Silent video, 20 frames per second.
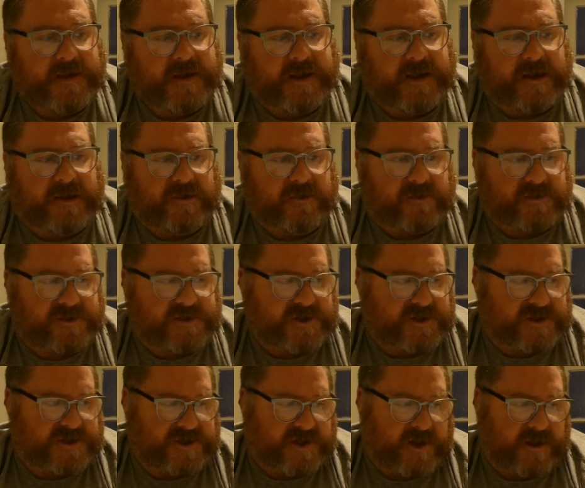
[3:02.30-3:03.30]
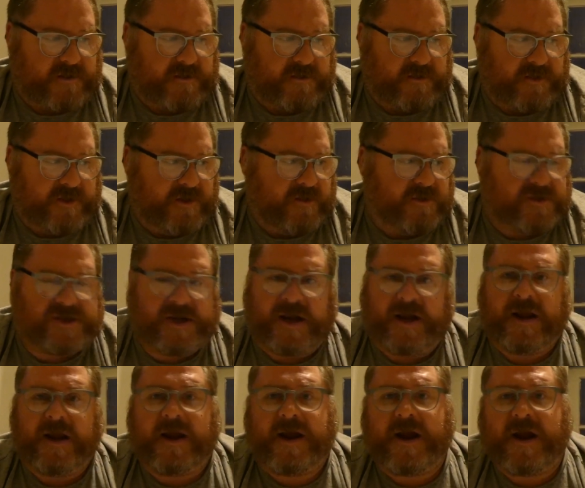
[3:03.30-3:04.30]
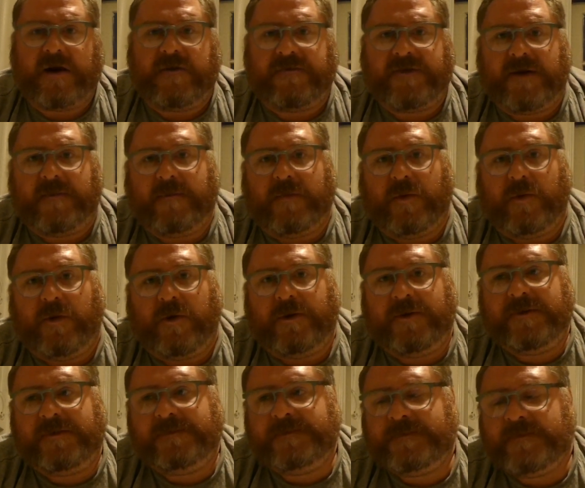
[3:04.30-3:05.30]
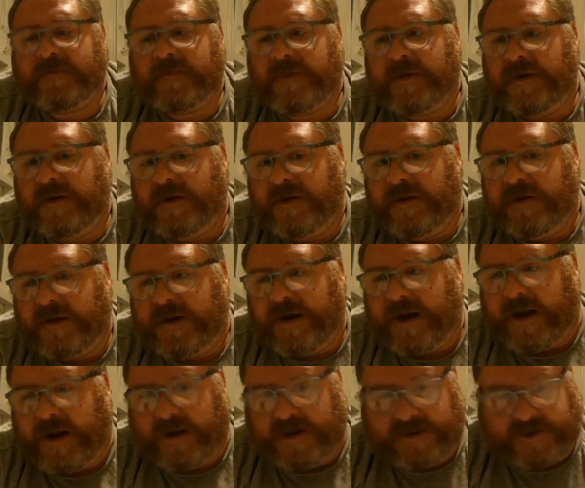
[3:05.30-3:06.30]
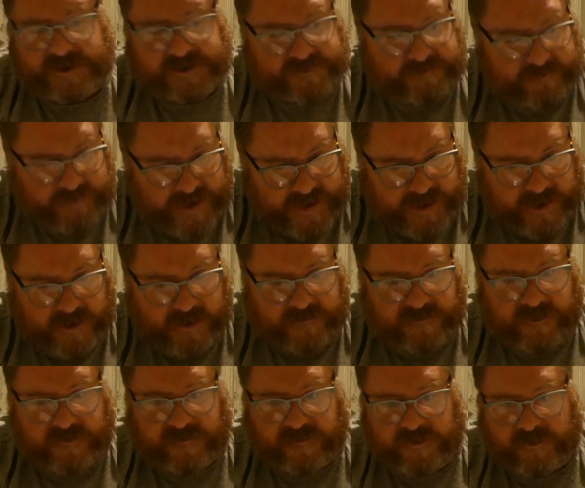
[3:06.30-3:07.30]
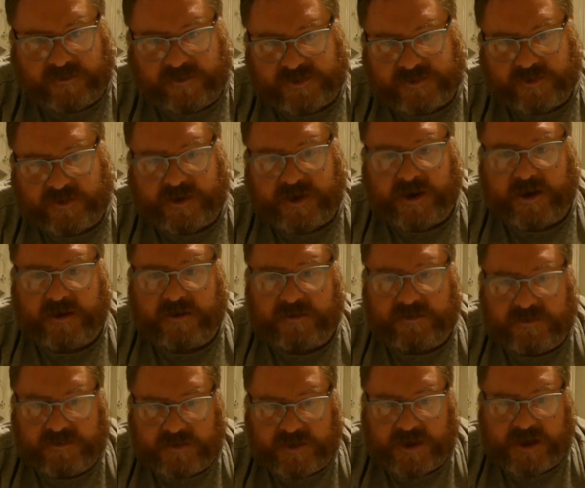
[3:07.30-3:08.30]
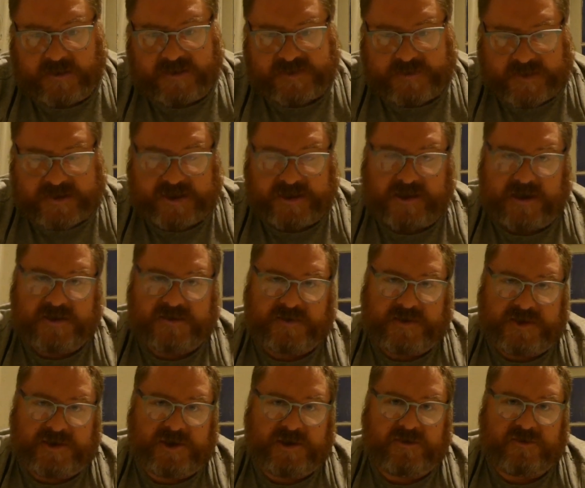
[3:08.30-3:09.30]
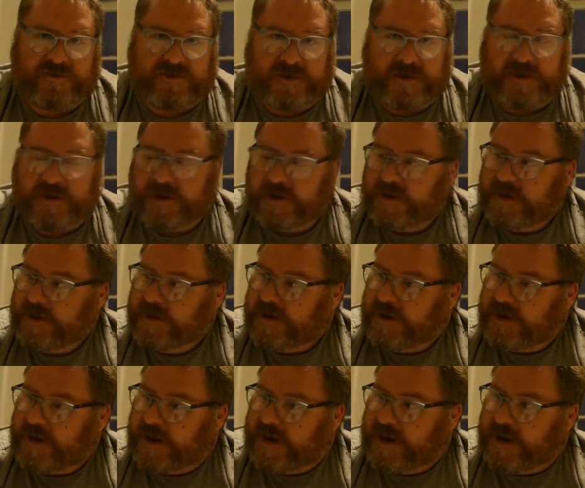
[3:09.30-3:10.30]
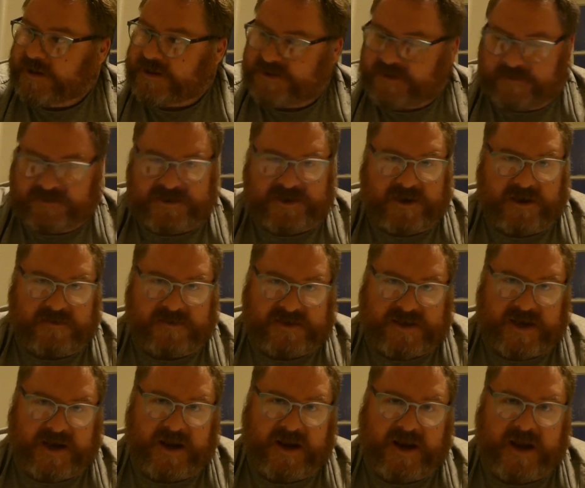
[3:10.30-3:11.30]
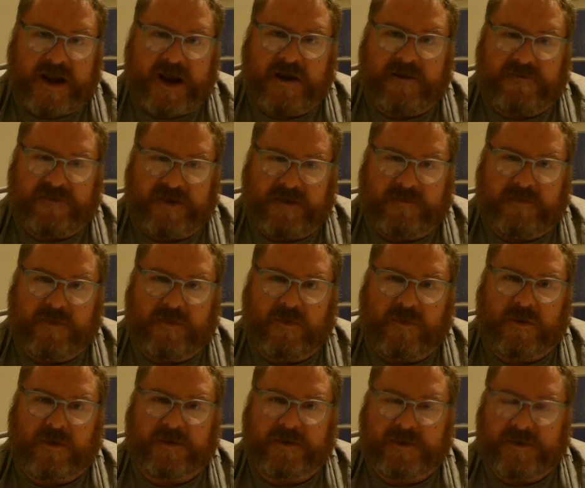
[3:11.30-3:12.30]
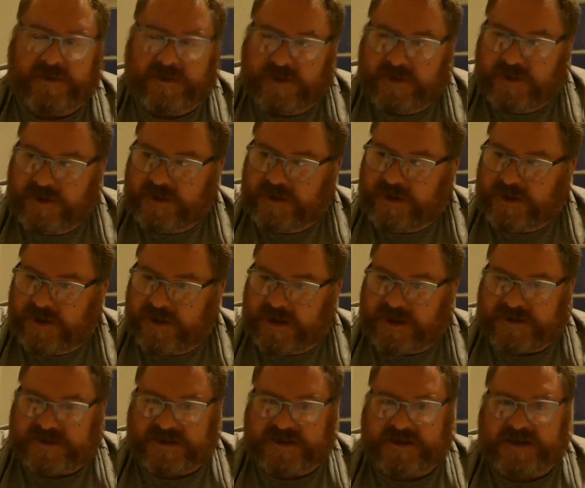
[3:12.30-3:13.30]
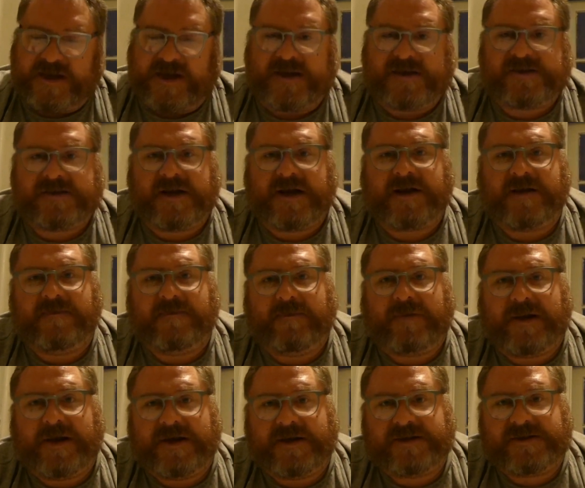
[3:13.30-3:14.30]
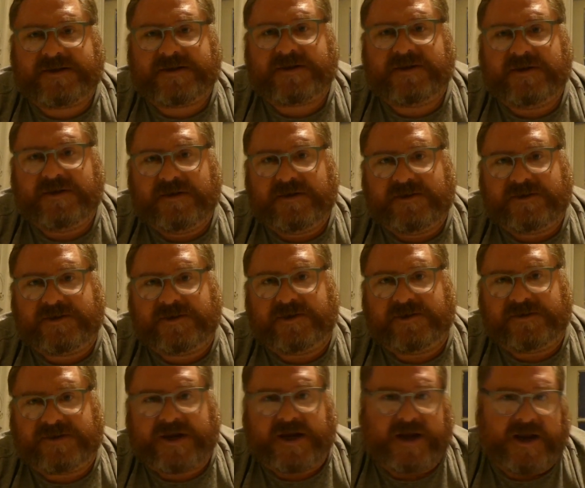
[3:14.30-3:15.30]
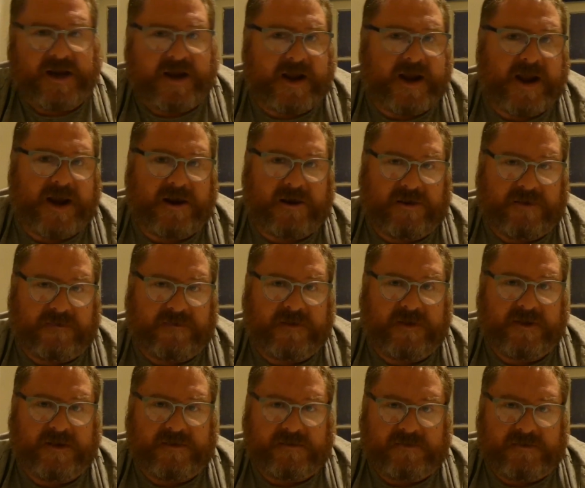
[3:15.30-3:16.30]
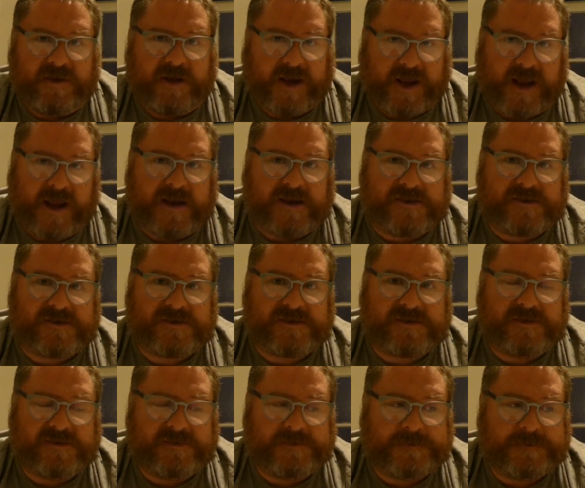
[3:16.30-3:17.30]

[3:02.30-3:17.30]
it looks as though you're taking care of number one. And as many of your viewers would know, especially those with children, sometimes taking care of number one has to take second place to taking care of your kids.